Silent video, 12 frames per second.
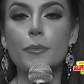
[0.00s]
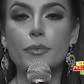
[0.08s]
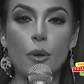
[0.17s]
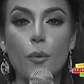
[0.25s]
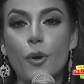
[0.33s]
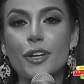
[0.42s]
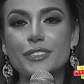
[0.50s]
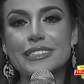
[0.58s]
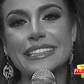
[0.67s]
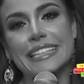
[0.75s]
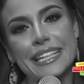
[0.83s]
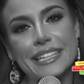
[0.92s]
The world
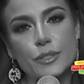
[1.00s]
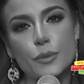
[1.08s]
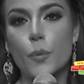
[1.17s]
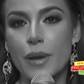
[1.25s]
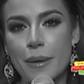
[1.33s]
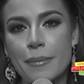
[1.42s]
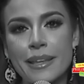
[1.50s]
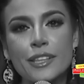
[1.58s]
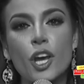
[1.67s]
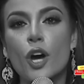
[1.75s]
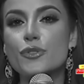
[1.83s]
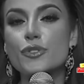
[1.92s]
needs women
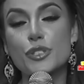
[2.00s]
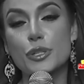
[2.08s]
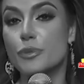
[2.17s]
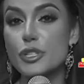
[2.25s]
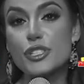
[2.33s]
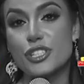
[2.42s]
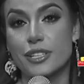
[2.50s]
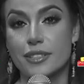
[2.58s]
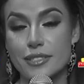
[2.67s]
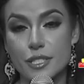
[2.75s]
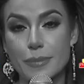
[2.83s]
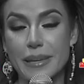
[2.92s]

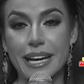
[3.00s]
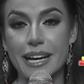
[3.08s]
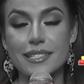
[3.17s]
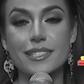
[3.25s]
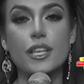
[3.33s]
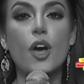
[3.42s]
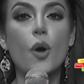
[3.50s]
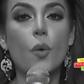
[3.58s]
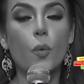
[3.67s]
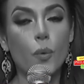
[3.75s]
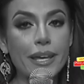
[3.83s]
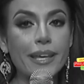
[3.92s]
contributions because
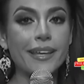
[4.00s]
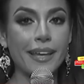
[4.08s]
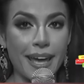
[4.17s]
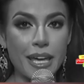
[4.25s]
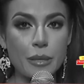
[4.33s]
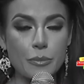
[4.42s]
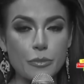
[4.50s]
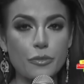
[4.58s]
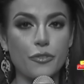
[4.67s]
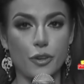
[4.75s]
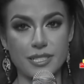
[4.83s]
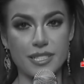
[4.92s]
we came
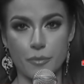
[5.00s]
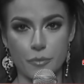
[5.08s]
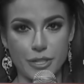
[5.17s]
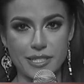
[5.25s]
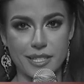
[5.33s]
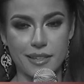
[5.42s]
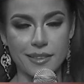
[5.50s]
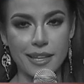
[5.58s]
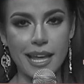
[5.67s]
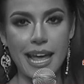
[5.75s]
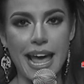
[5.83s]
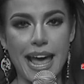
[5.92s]
for some reason.
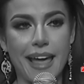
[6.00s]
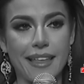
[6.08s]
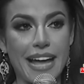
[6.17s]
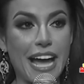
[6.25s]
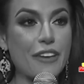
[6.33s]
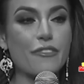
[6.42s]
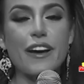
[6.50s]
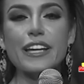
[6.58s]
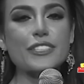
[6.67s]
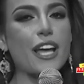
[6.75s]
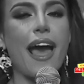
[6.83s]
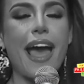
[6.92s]
And I
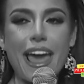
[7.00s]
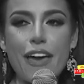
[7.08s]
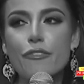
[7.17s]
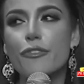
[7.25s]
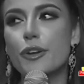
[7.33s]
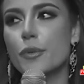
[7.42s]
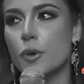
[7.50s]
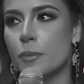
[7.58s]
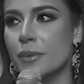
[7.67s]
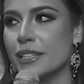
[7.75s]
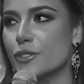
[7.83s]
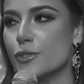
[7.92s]
invite every
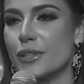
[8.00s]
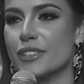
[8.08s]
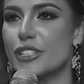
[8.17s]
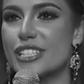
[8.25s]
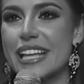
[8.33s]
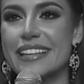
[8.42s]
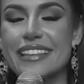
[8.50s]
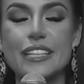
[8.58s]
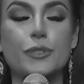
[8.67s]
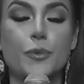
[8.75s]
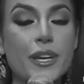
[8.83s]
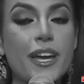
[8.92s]
woman to understand that
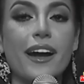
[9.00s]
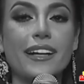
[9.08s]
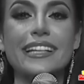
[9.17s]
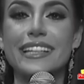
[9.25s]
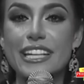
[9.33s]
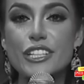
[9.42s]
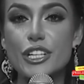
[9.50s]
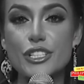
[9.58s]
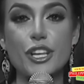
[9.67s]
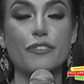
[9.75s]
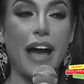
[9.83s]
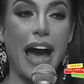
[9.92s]
we are the leaders
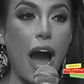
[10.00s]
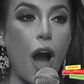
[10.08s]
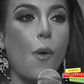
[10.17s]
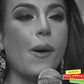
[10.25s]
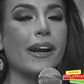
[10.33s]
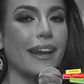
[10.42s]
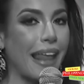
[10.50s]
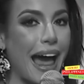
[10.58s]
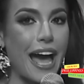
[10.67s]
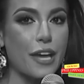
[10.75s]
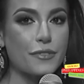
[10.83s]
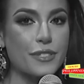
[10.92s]
of our
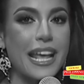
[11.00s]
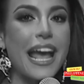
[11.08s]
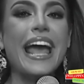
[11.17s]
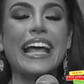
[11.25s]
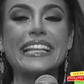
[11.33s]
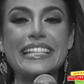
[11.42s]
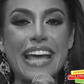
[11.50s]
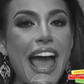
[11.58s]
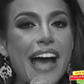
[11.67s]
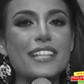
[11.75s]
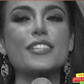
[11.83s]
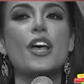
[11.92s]
lives. And
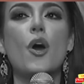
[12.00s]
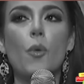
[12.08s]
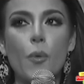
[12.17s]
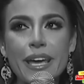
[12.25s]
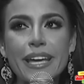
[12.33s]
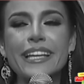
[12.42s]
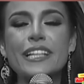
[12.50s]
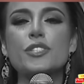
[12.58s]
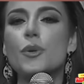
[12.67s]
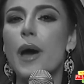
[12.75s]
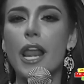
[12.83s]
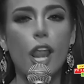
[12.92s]
yes, we can do
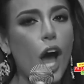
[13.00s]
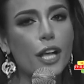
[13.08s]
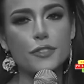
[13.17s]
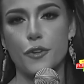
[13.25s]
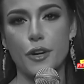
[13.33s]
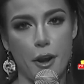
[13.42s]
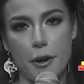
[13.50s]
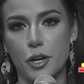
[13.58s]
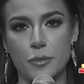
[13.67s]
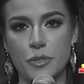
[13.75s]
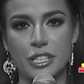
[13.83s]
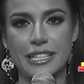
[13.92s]
a lot for our
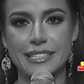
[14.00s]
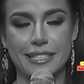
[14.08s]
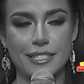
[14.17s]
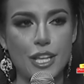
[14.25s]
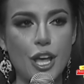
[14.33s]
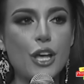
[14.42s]
communities.